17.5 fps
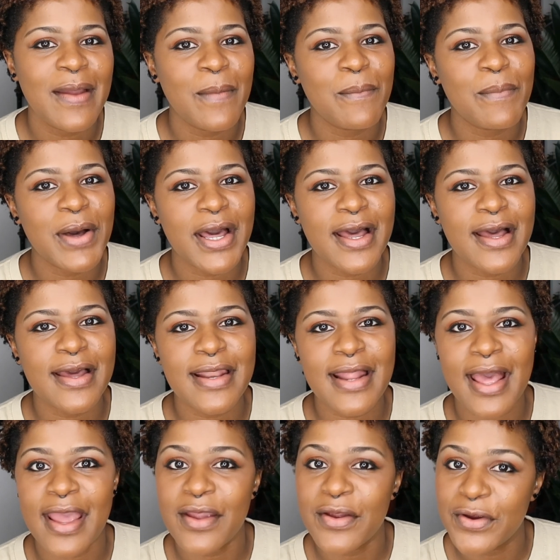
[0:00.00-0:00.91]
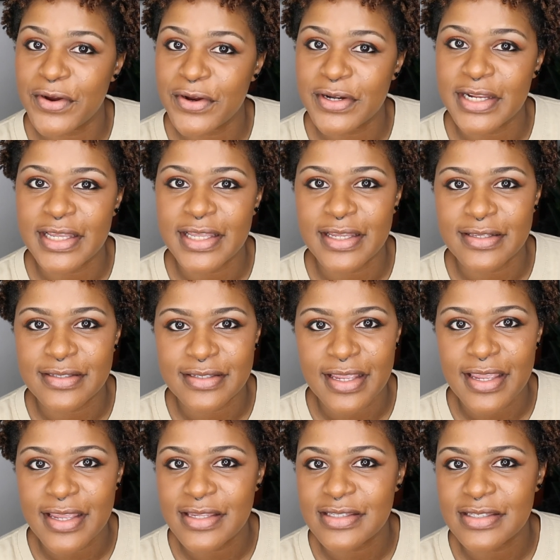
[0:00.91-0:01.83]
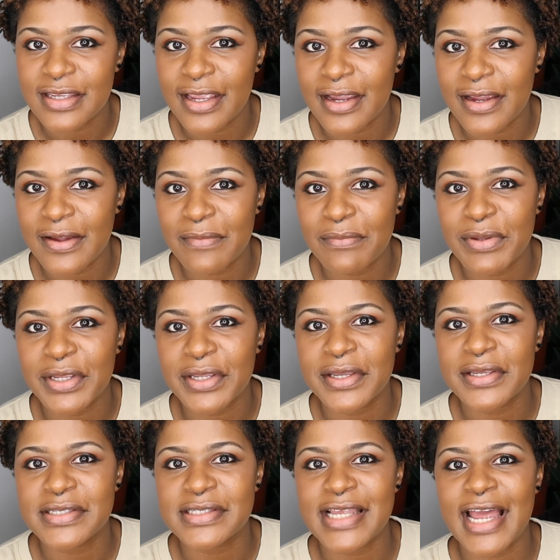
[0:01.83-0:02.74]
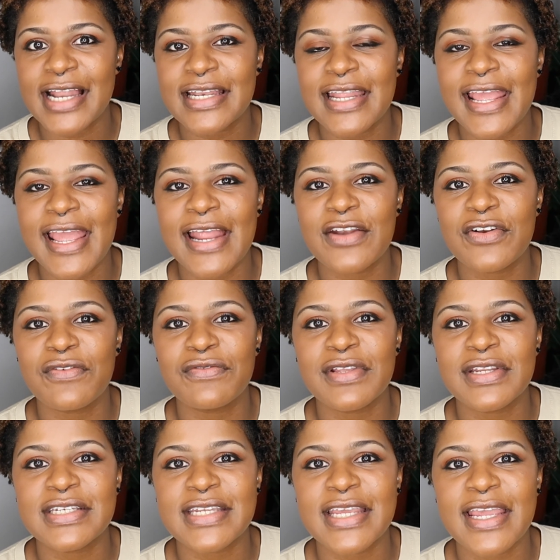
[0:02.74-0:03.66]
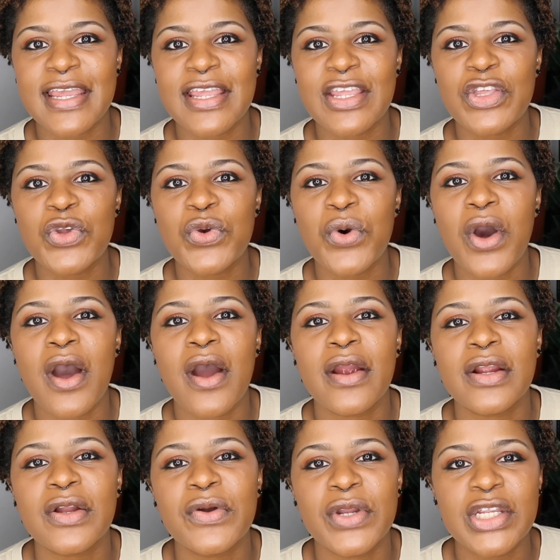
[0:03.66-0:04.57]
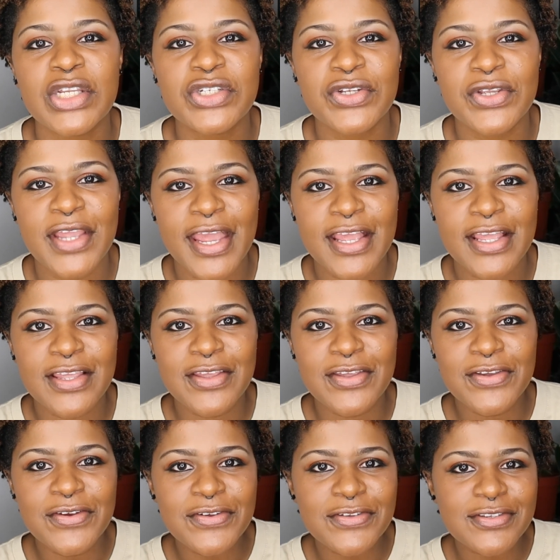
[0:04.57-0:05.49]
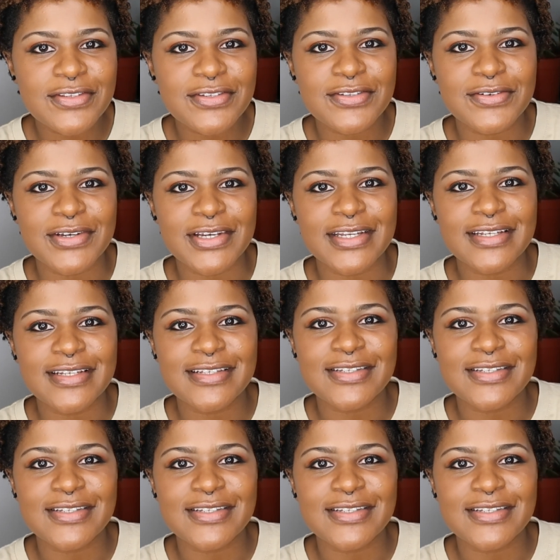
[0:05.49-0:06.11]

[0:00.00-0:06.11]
But I heard it gets easier because at the end of the day you are going to get used to it.